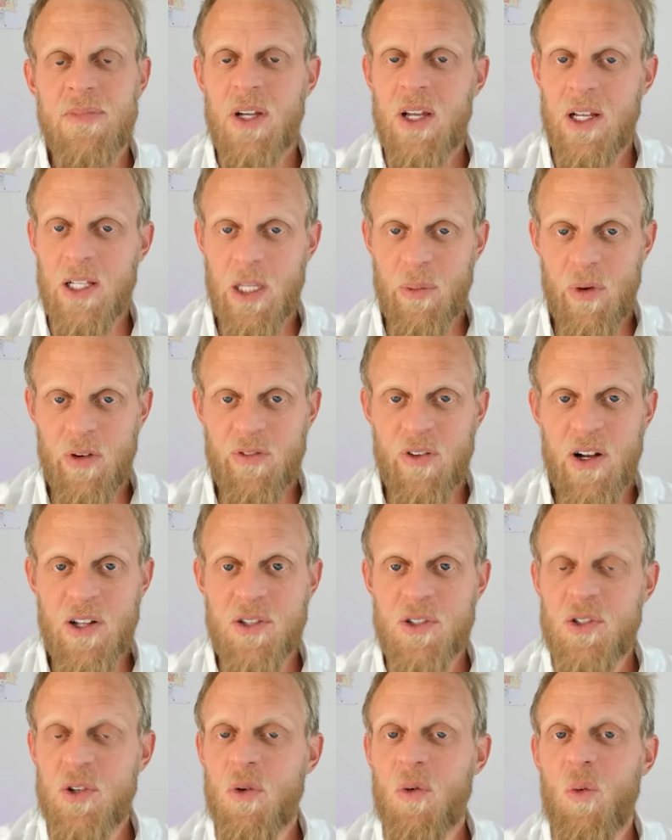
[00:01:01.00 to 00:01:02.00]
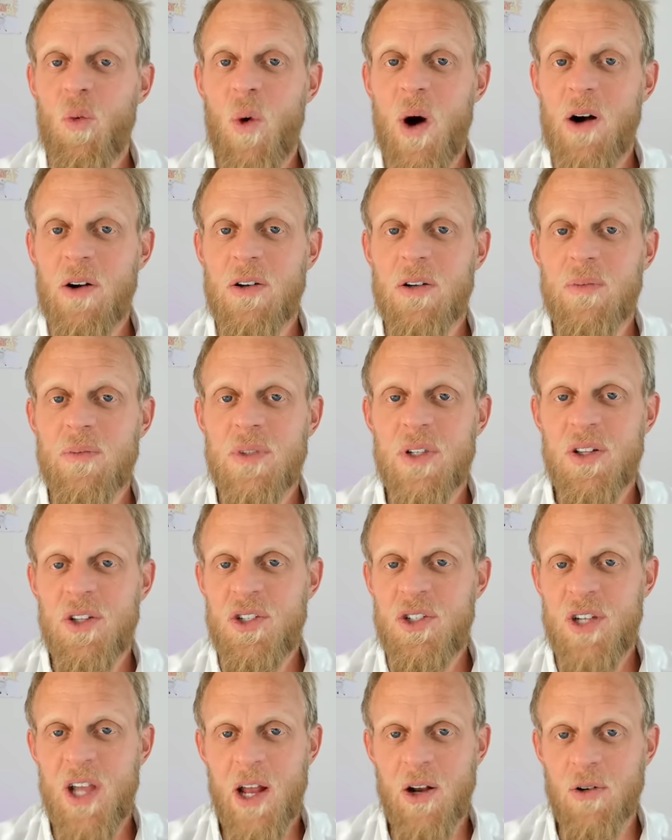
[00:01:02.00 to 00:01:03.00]
Hello, my friends. Welcome to the
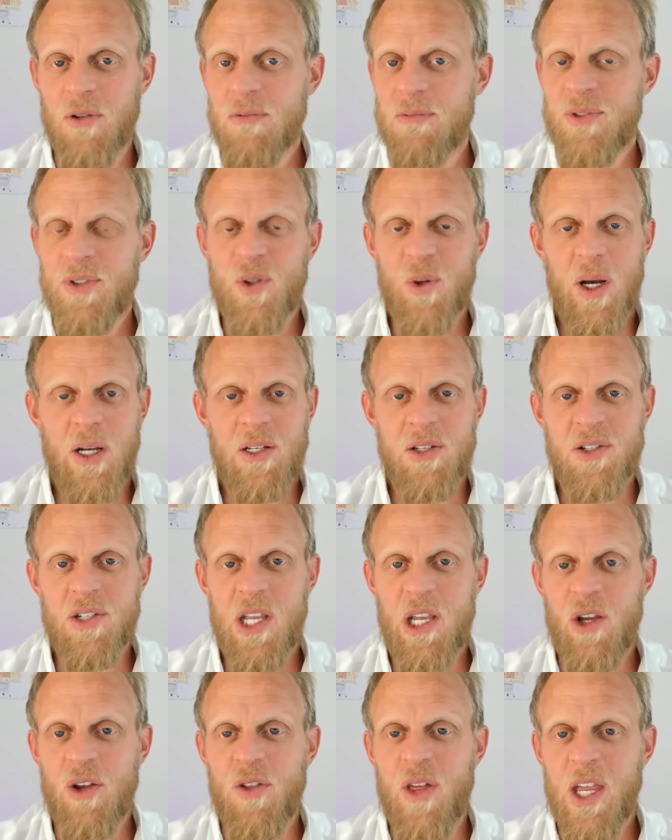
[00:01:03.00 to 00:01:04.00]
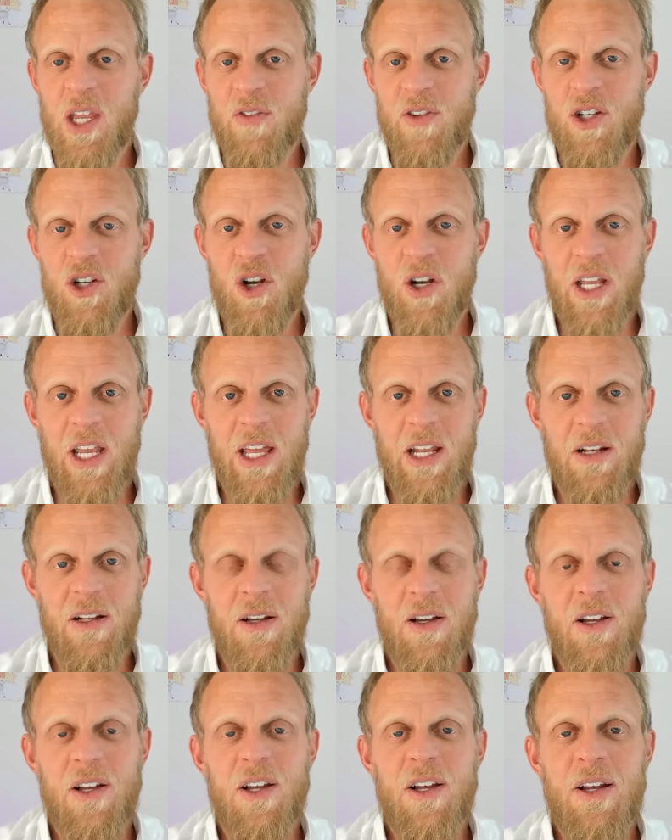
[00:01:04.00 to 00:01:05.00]
channel. It's great to see you. Thank you for tuning in.
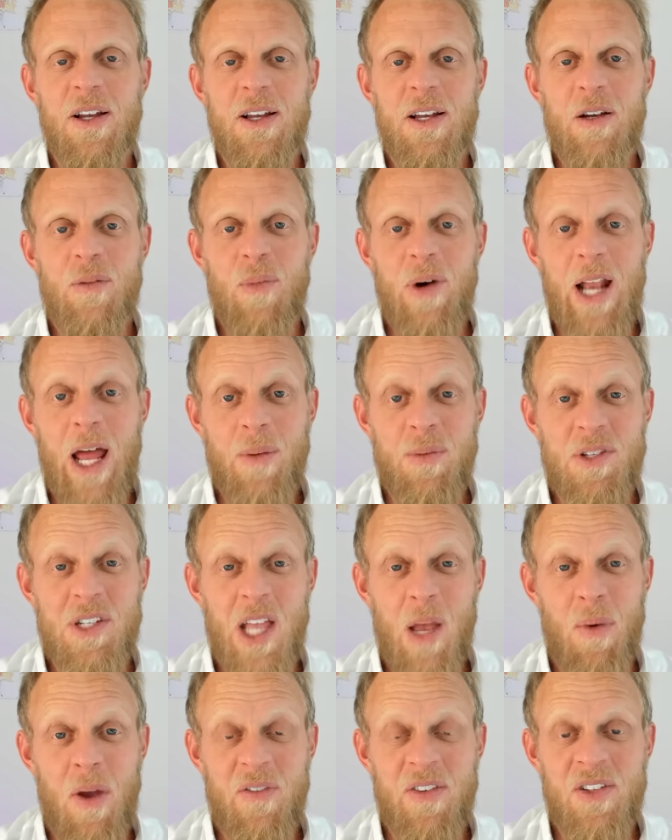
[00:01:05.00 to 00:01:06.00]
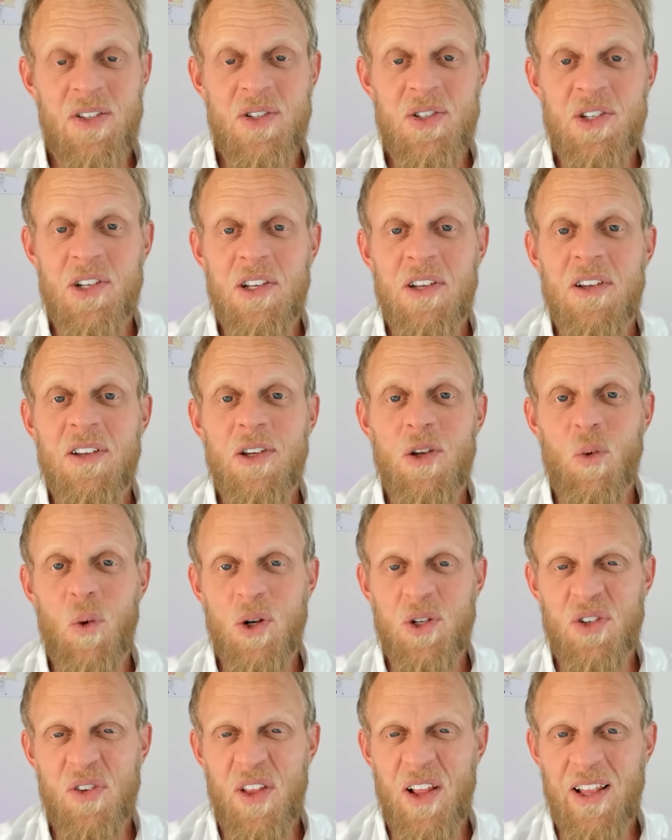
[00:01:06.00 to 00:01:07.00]
My name's Sam Evans. You're
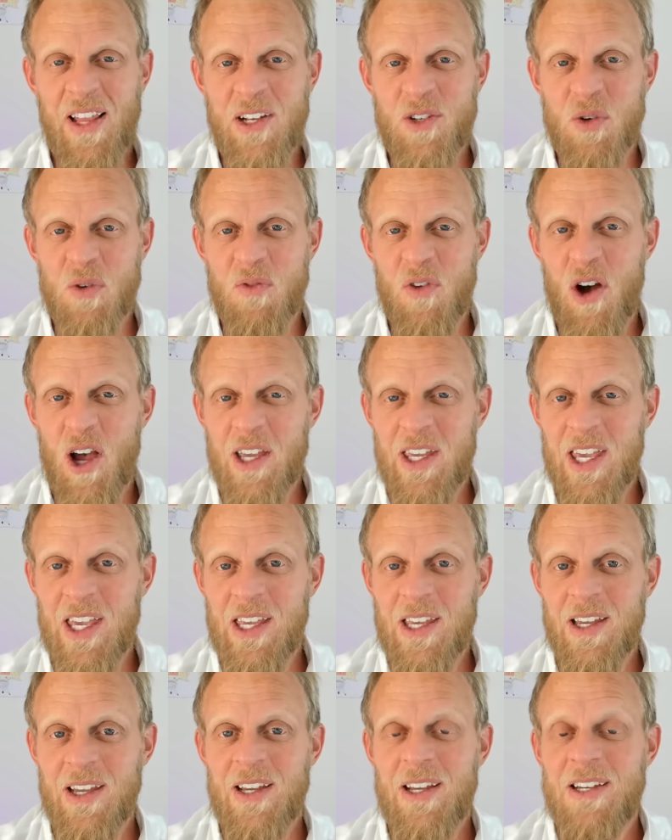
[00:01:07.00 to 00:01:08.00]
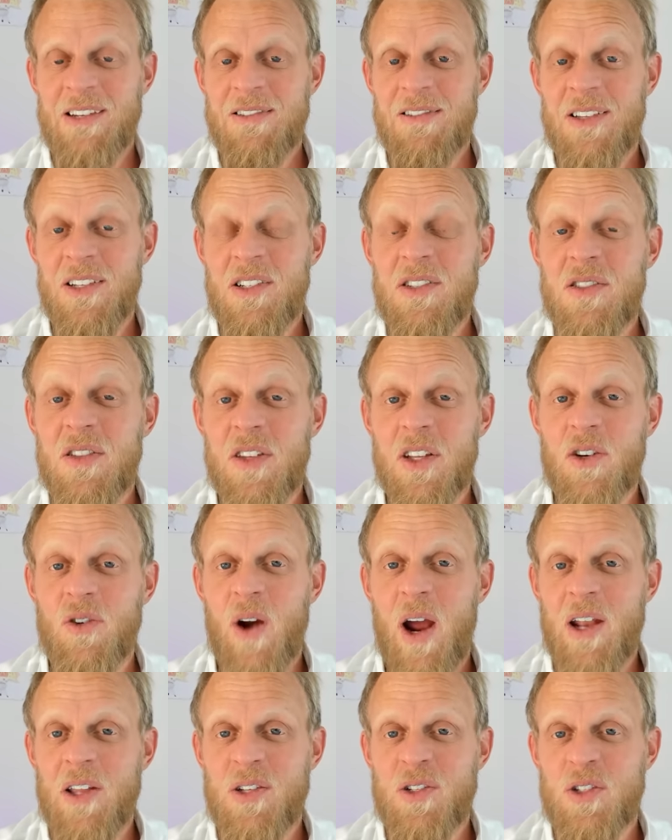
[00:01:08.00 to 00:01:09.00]
watching The Electric Viking. This is the
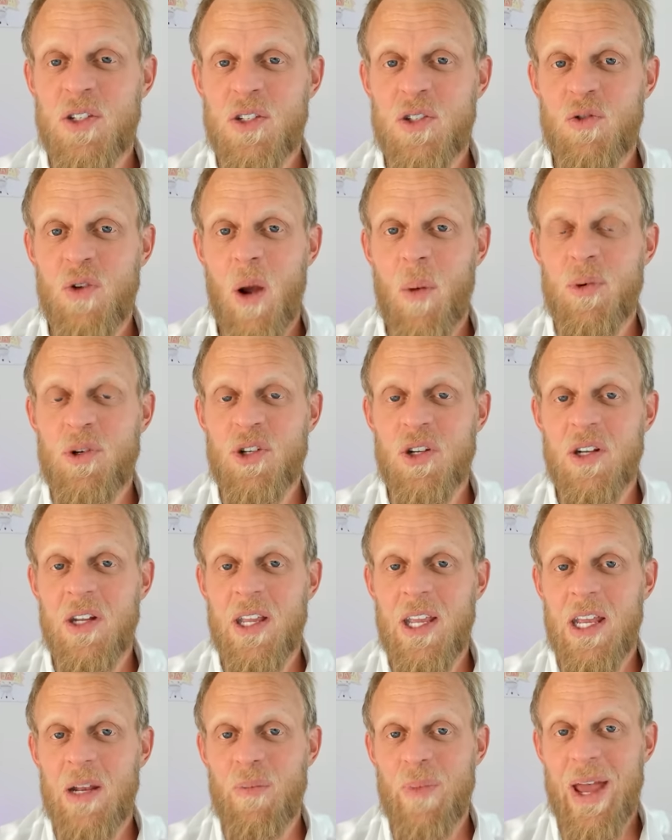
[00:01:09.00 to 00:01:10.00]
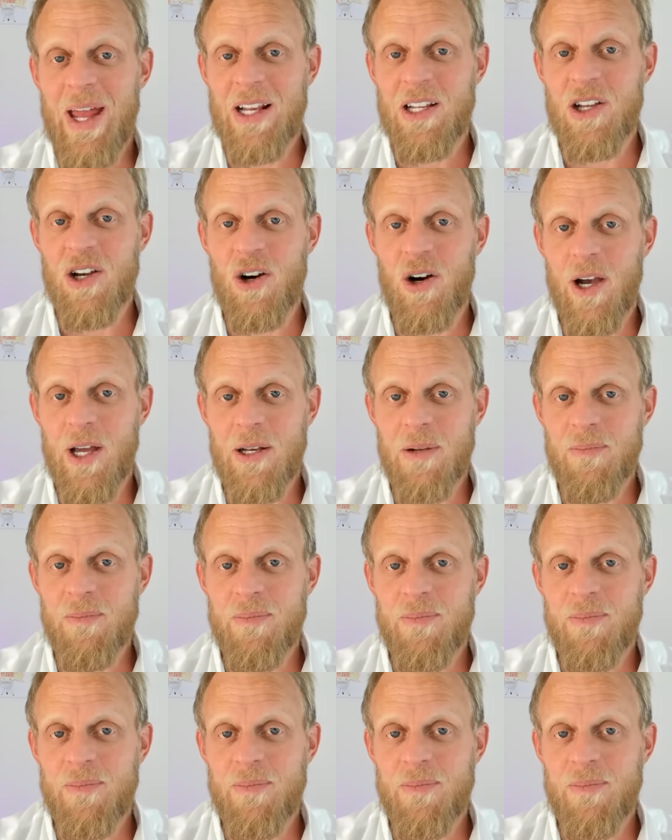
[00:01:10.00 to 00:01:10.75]
greatest disruption in mankind.